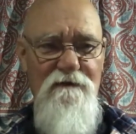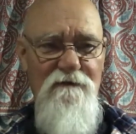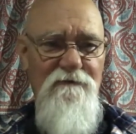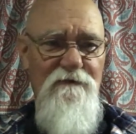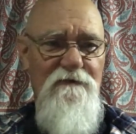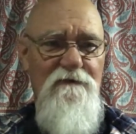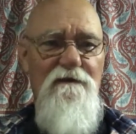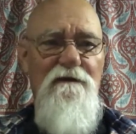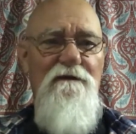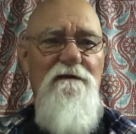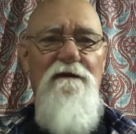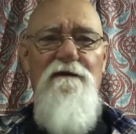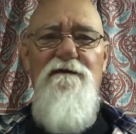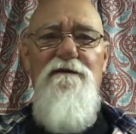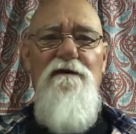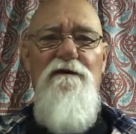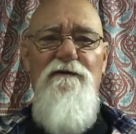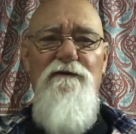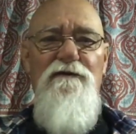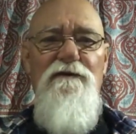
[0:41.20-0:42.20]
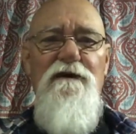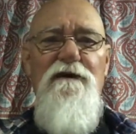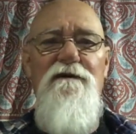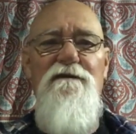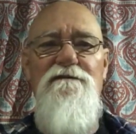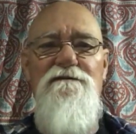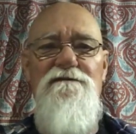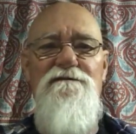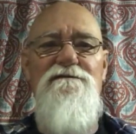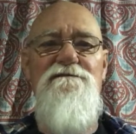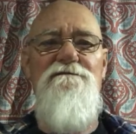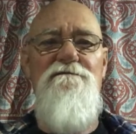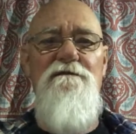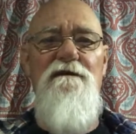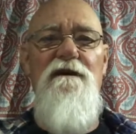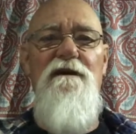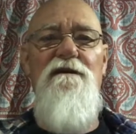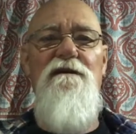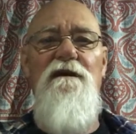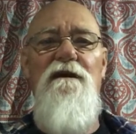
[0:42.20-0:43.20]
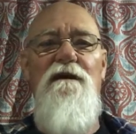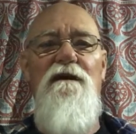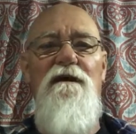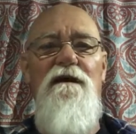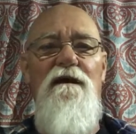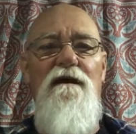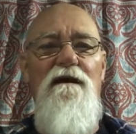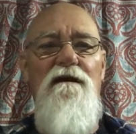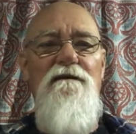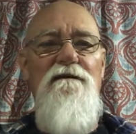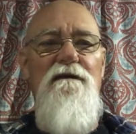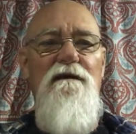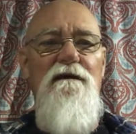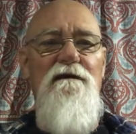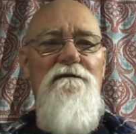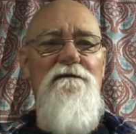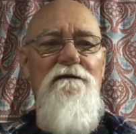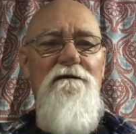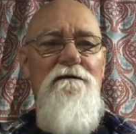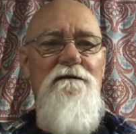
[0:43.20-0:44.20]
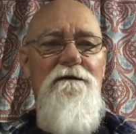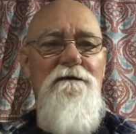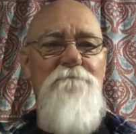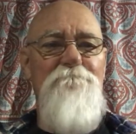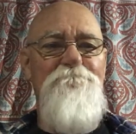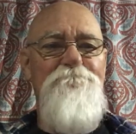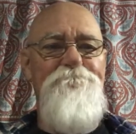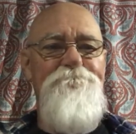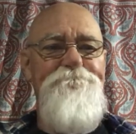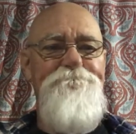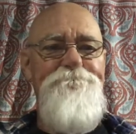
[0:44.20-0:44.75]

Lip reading: everything, and I thought, okay, this is great. And then I